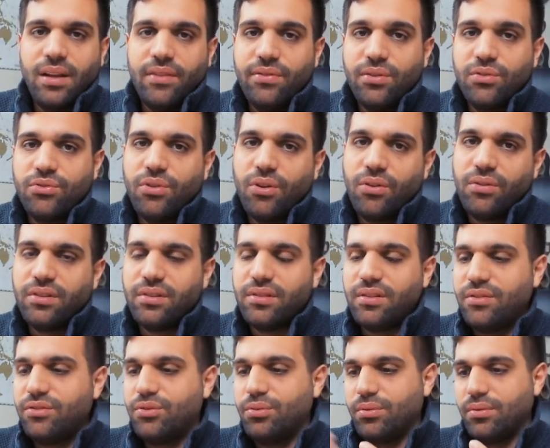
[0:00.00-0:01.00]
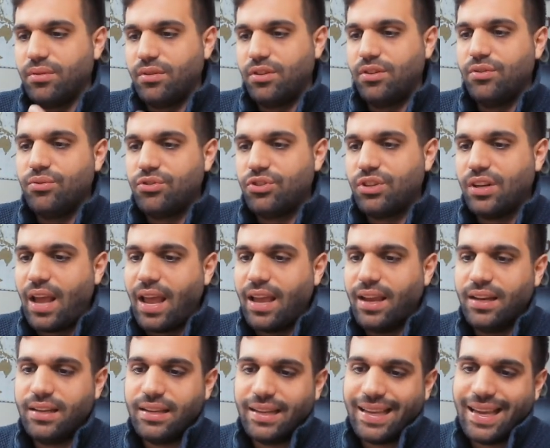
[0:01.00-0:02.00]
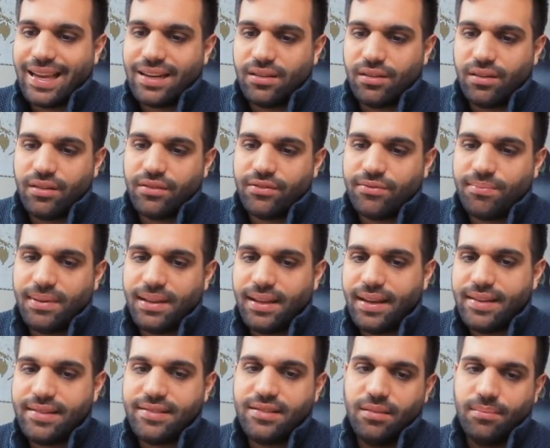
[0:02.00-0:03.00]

If you turn it into a huge hit, get a lot of plays,